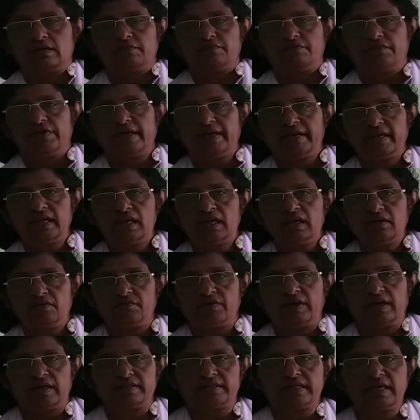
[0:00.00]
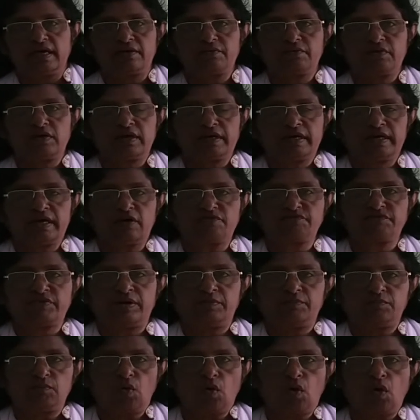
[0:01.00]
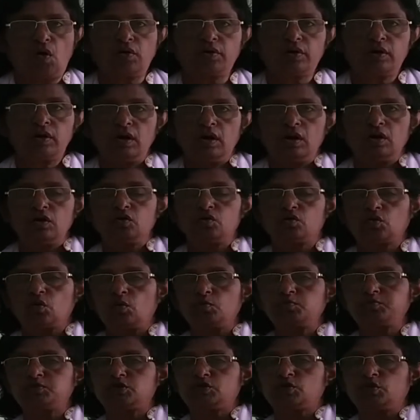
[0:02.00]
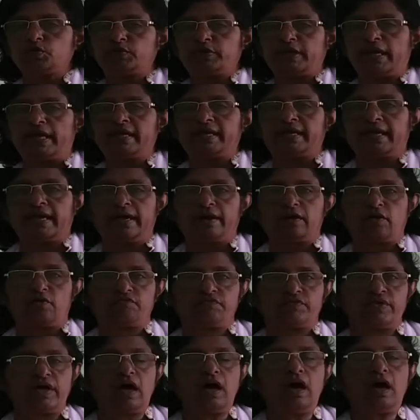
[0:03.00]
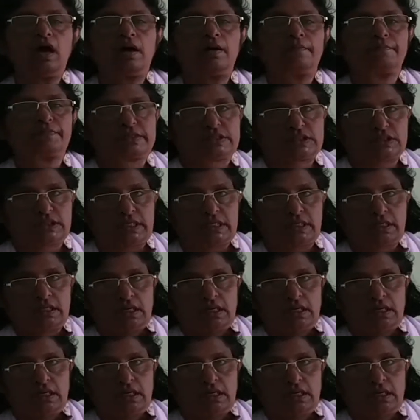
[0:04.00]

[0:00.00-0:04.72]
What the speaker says: Very well. There were enough and more troops to take care of the prison.